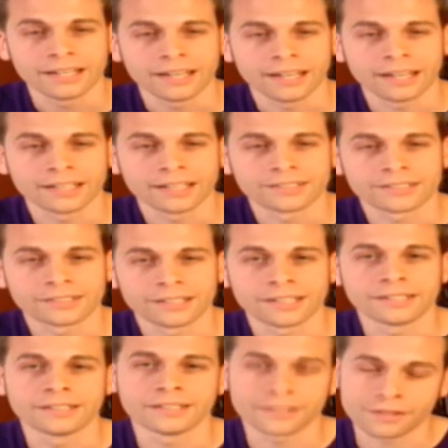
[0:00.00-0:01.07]
And so
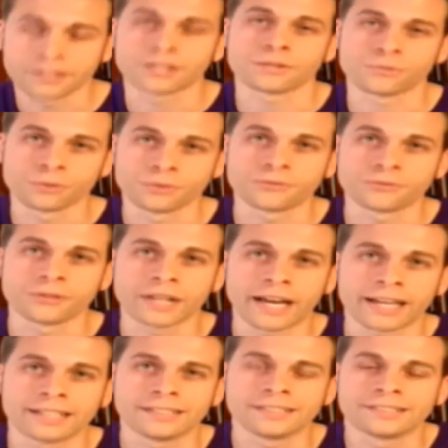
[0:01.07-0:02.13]
then the think it through for
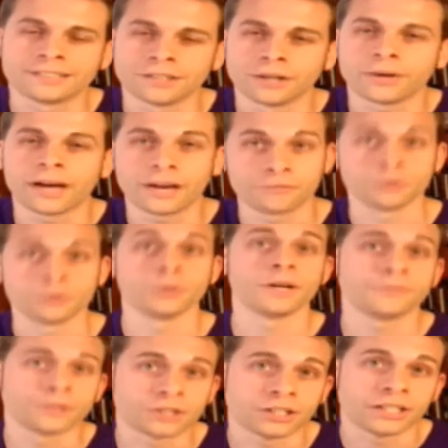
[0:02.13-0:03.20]
that is, you know, have you
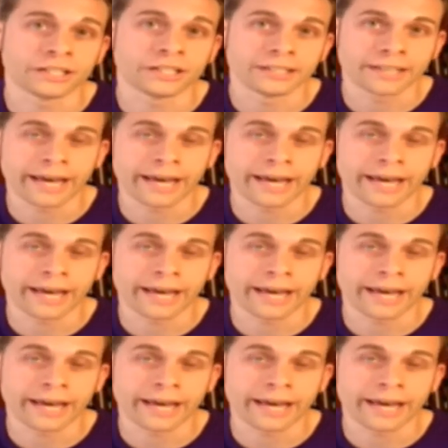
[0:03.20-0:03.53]
ever cheated? How